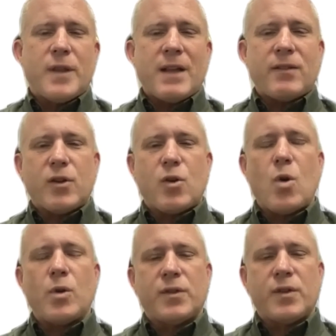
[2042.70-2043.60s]
that's the
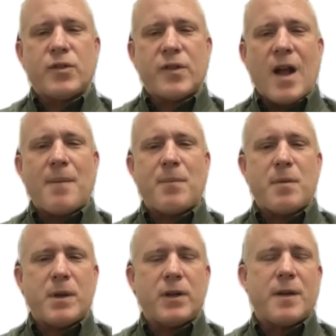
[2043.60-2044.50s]
goal, is to stop the
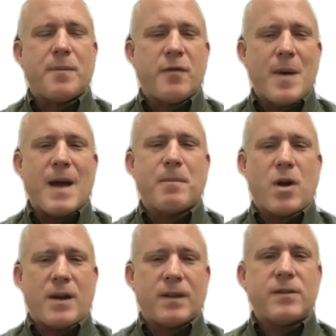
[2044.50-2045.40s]
buildup of
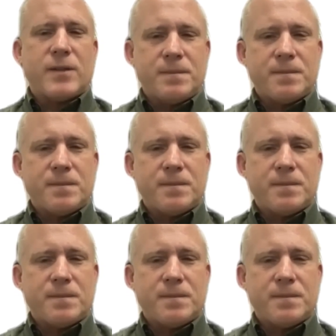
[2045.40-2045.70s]
byproducts.